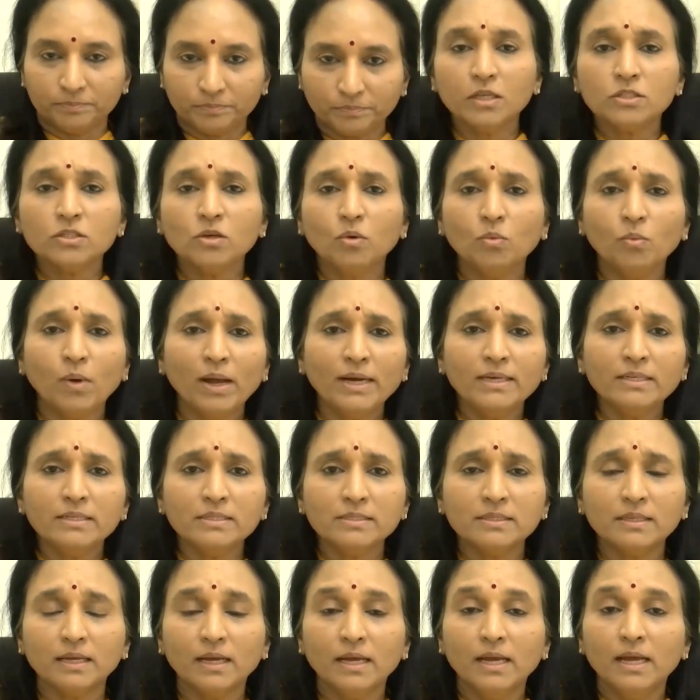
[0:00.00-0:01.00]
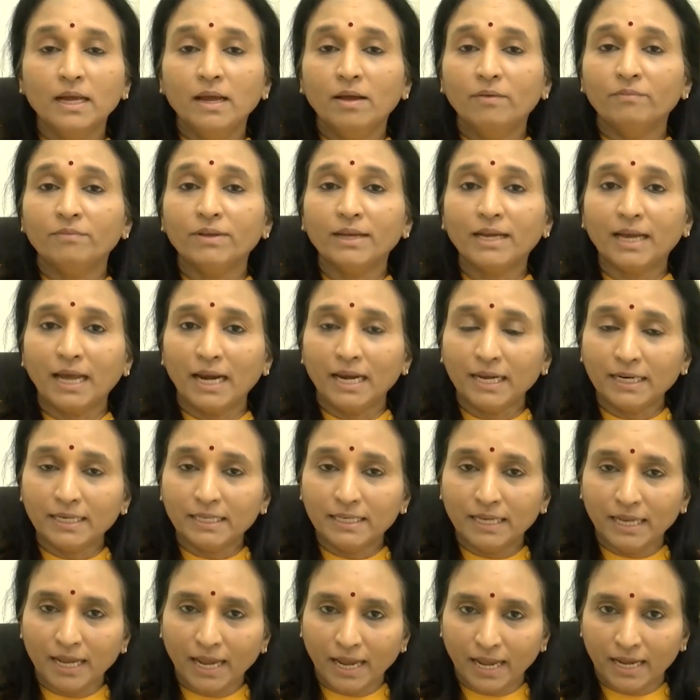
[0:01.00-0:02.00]
So once we
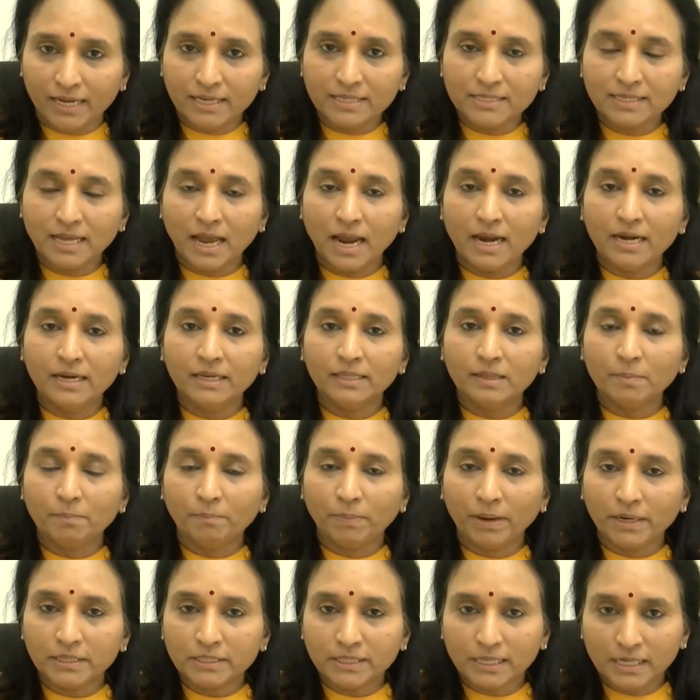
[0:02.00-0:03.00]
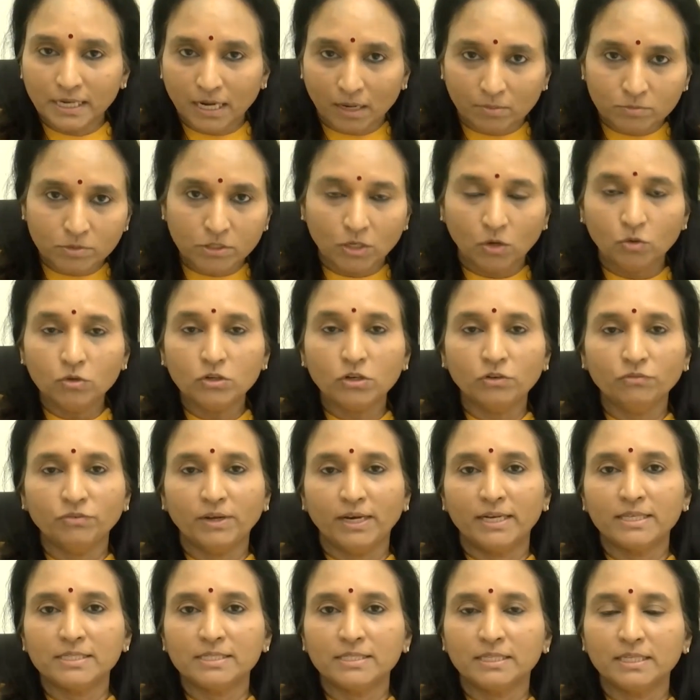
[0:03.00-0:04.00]
collect the eggs and the patient comes out of
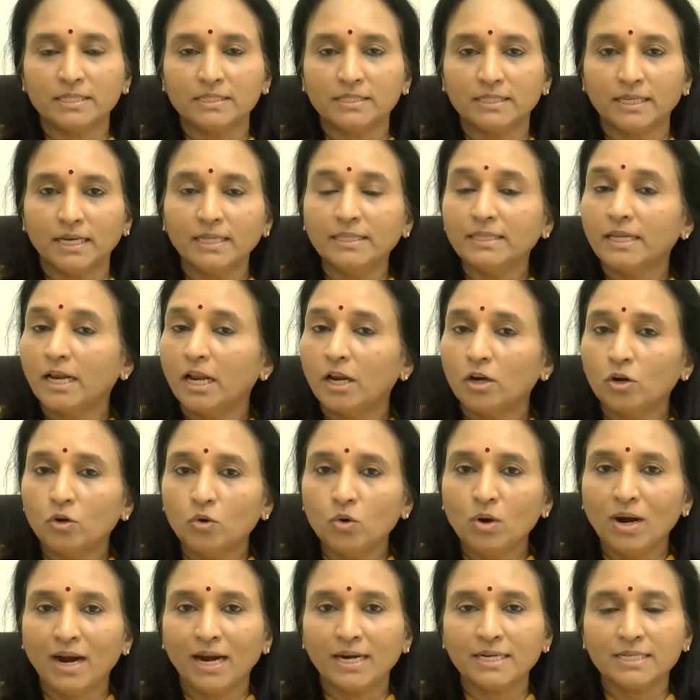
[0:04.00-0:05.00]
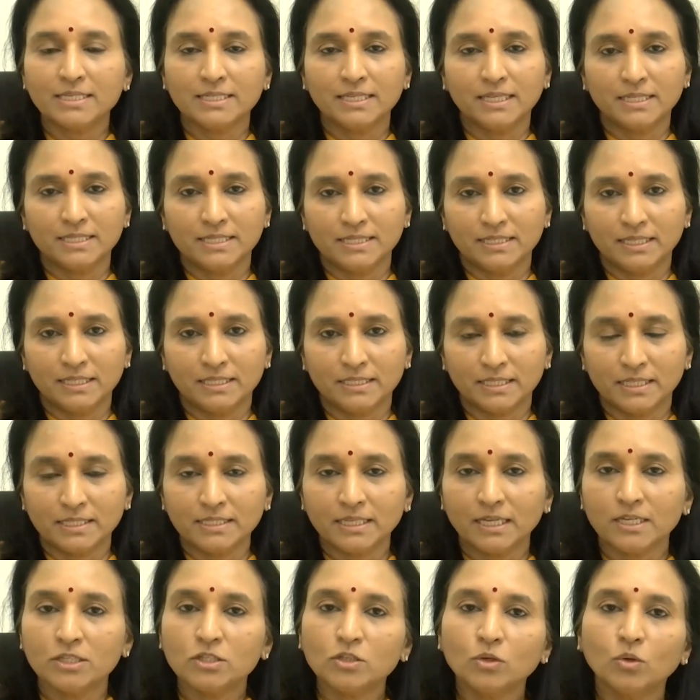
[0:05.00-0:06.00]
anesthesia, there are no cuts and stitches,
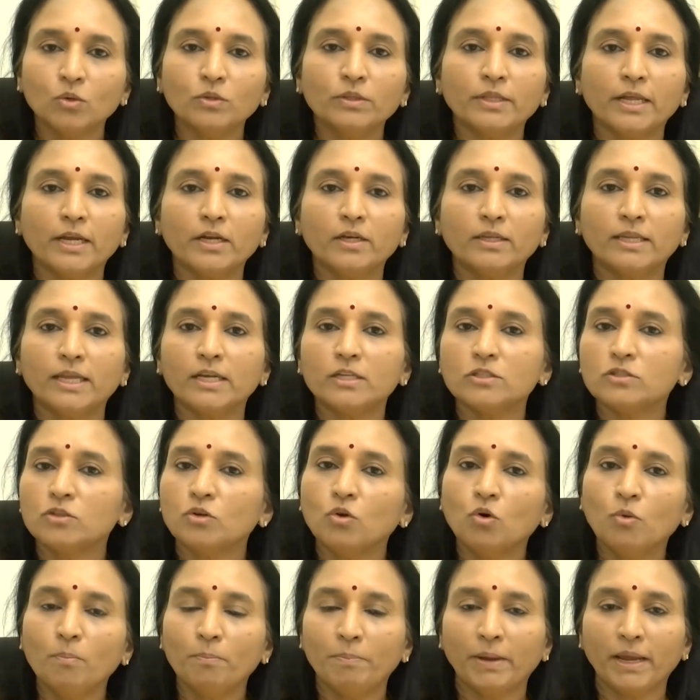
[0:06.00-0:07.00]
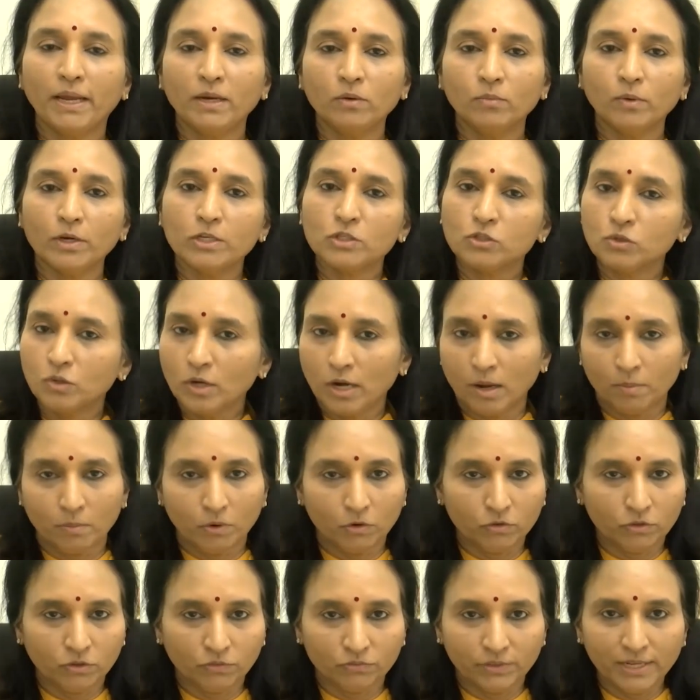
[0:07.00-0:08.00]
and so there is no pain once you come
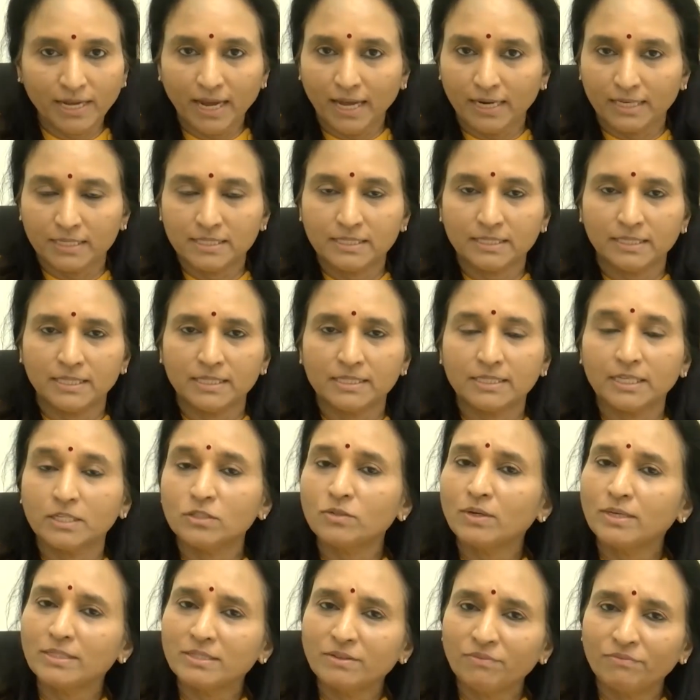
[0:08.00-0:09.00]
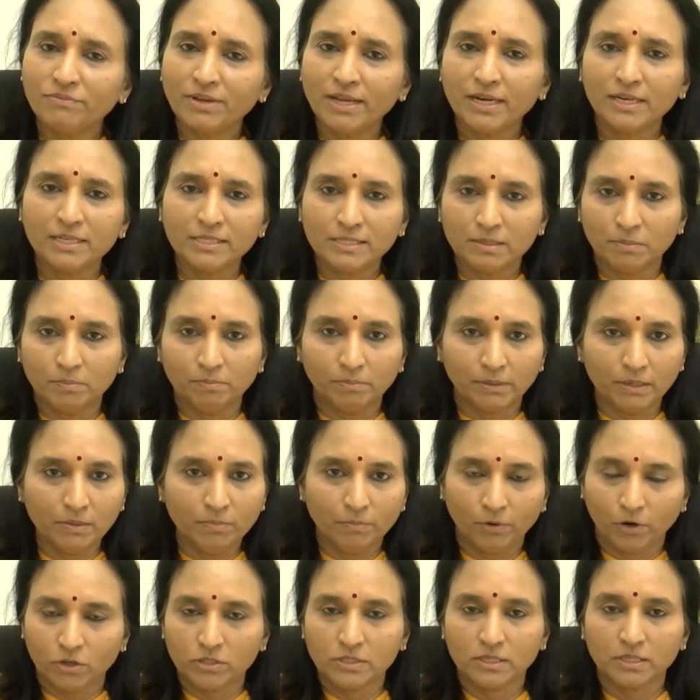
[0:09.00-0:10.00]
out of the anesthesia. So it's a very simple
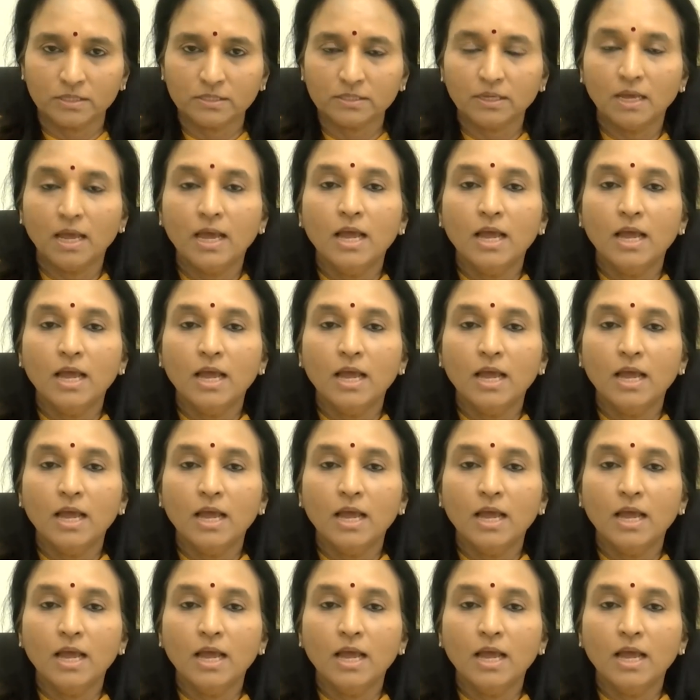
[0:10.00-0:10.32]
process.